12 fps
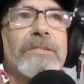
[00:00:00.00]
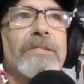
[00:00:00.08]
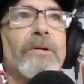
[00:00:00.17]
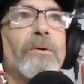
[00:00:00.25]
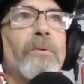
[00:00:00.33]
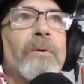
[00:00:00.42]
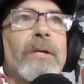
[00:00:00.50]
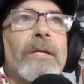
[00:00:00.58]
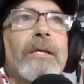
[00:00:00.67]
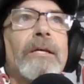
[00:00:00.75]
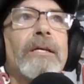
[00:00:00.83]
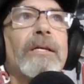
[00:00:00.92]
So
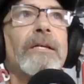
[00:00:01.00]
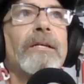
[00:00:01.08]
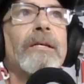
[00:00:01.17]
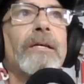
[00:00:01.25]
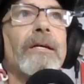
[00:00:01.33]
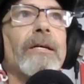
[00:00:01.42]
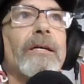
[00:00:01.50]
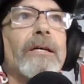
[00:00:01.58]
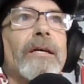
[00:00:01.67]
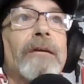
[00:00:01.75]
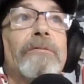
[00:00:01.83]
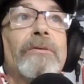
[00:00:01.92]

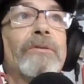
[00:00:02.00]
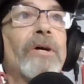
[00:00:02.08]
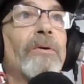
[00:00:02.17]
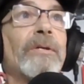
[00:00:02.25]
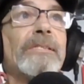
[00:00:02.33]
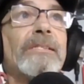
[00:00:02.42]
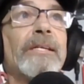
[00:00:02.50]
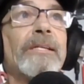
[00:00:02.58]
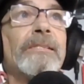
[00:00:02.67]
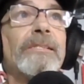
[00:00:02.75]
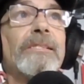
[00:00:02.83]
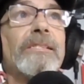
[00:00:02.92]
if you notice
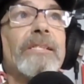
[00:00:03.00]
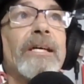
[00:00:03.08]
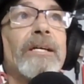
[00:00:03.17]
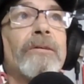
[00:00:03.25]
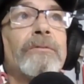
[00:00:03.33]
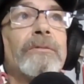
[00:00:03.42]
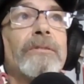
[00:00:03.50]
things sound